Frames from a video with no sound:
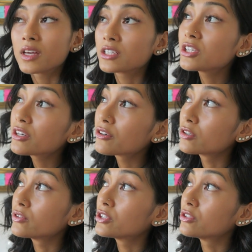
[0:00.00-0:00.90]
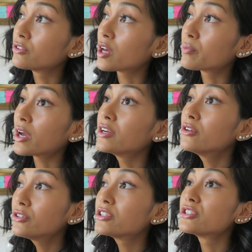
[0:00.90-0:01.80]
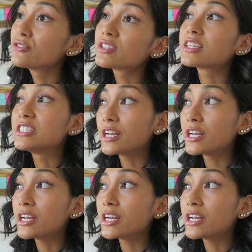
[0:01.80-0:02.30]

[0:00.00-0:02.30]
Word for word: Actually, I don't know if you could do that, but I know you can choose like